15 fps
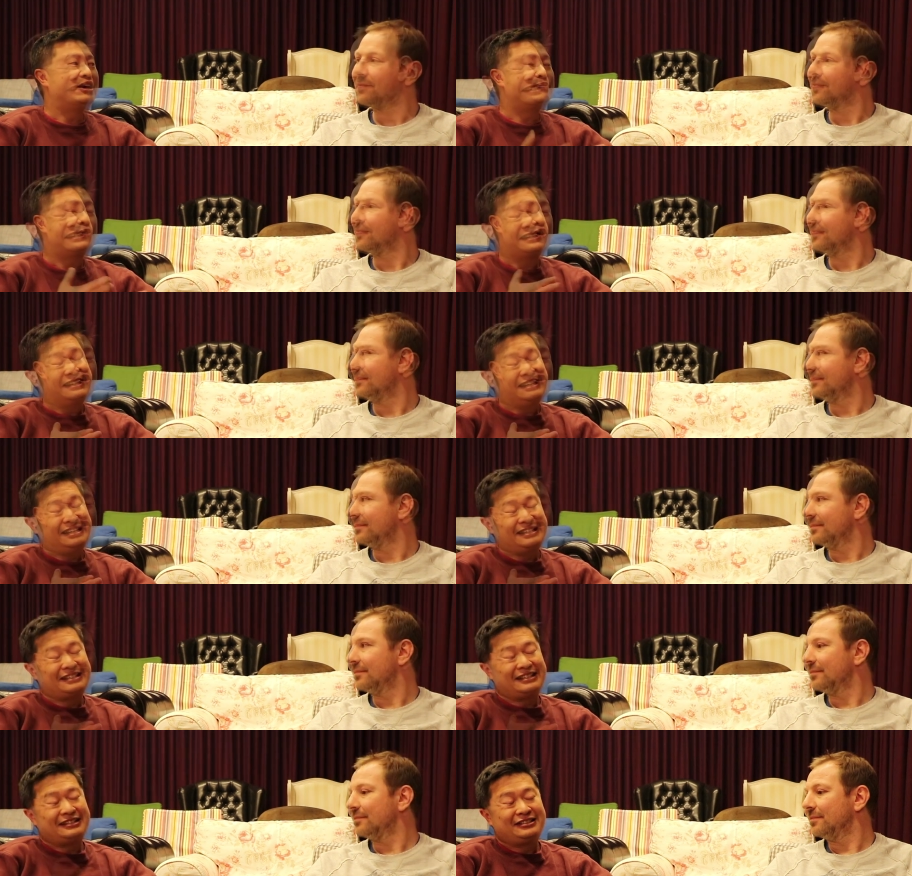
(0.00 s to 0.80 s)
Speaker 1: Like it
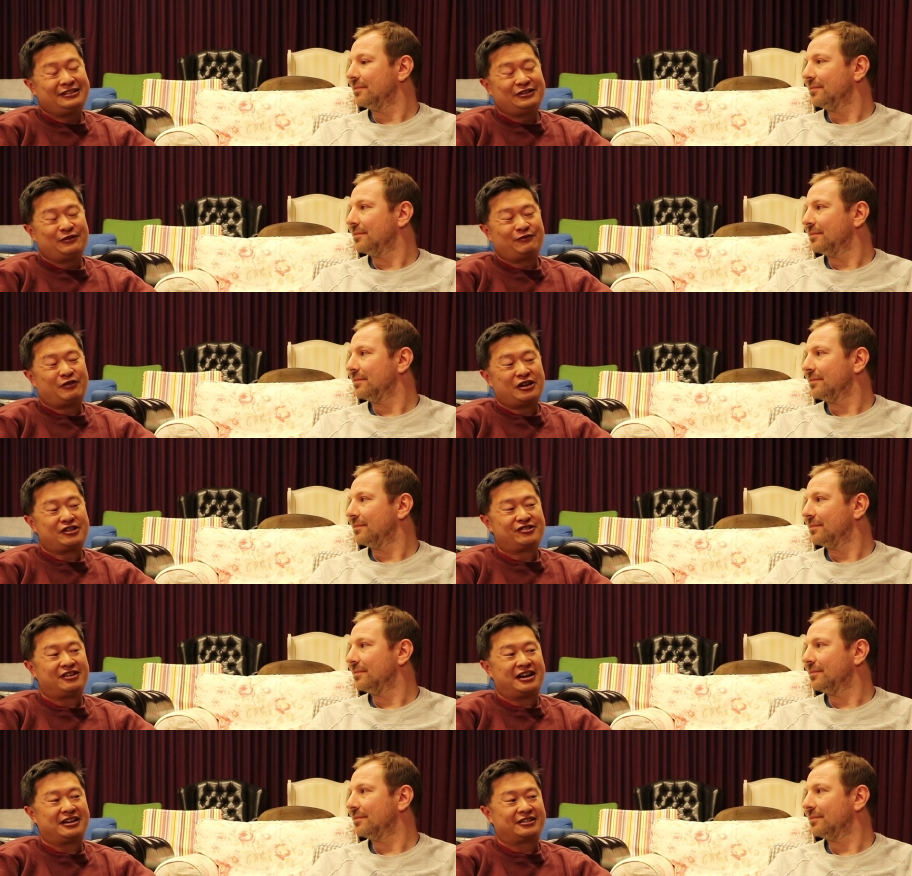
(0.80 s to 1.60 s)
is a little
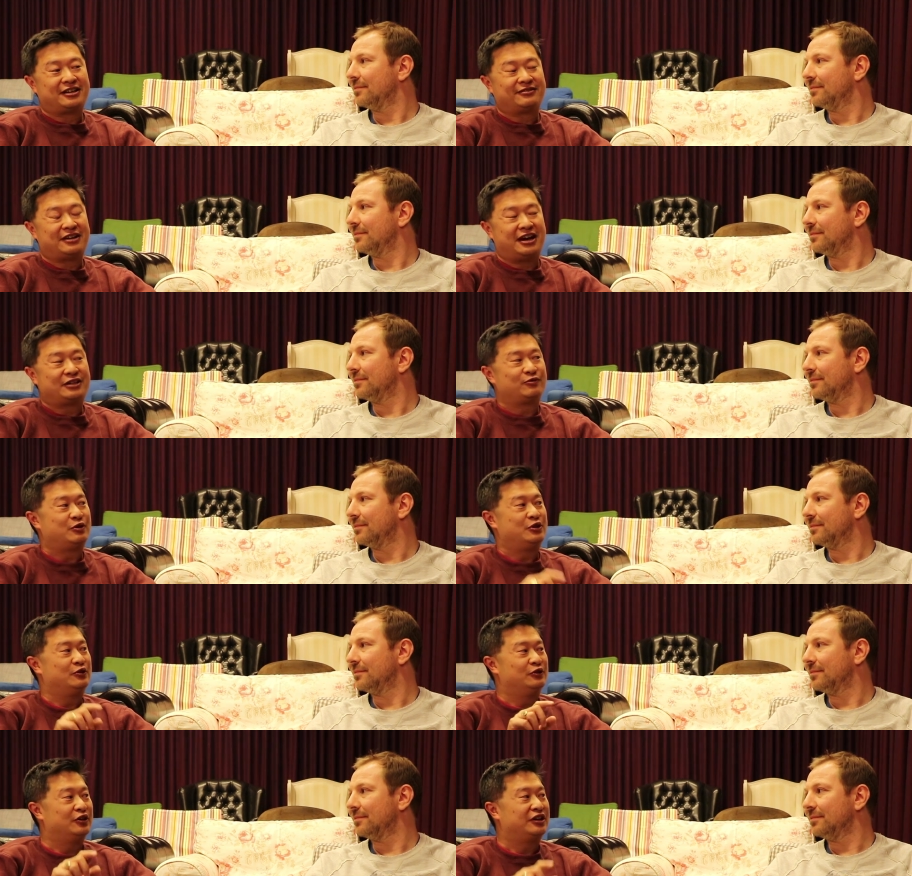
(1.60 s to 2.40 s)
frustrating sometimes
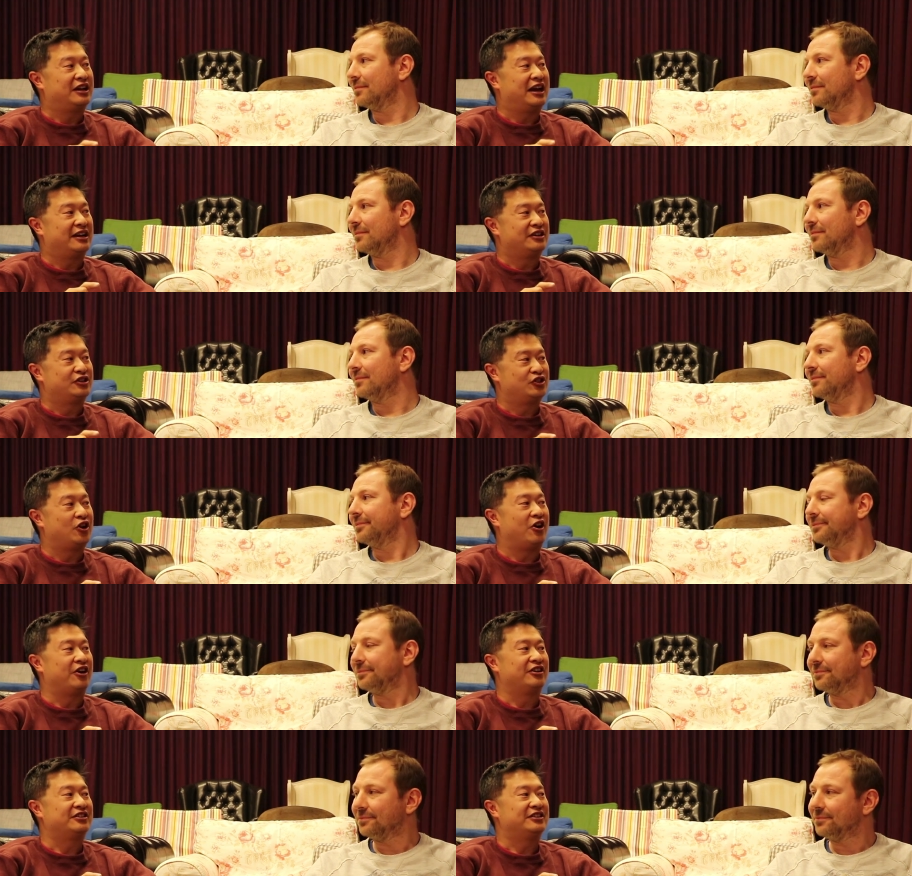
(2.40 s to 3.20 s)
when you look at a
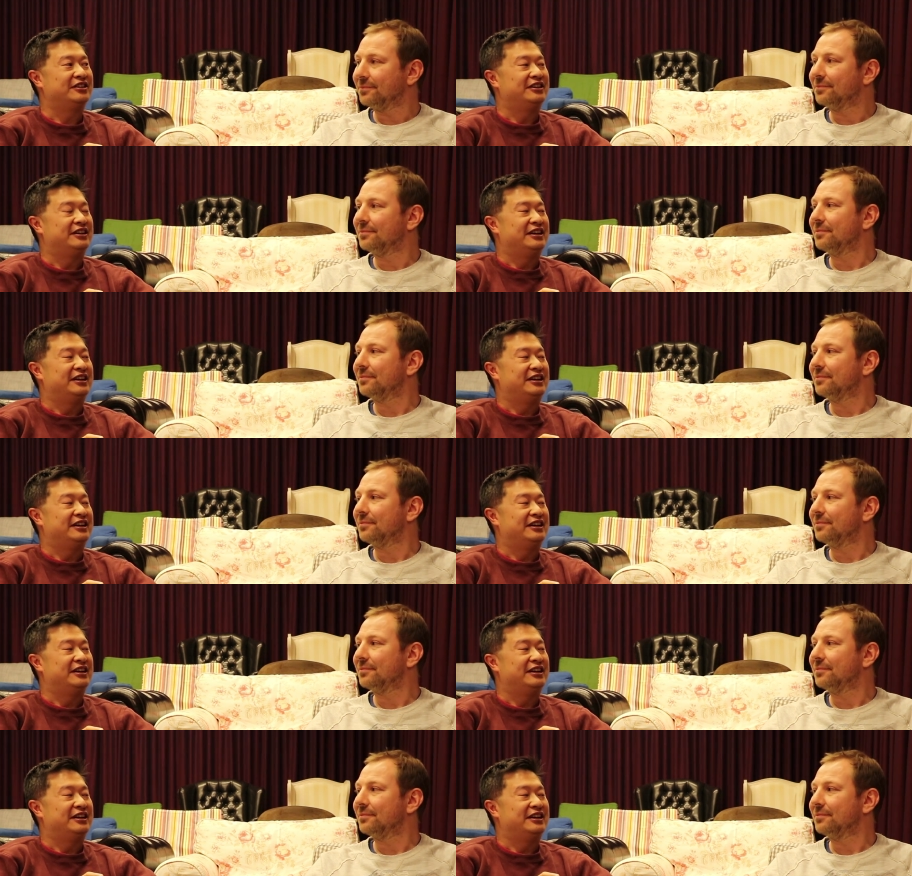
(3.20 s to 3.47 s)
chart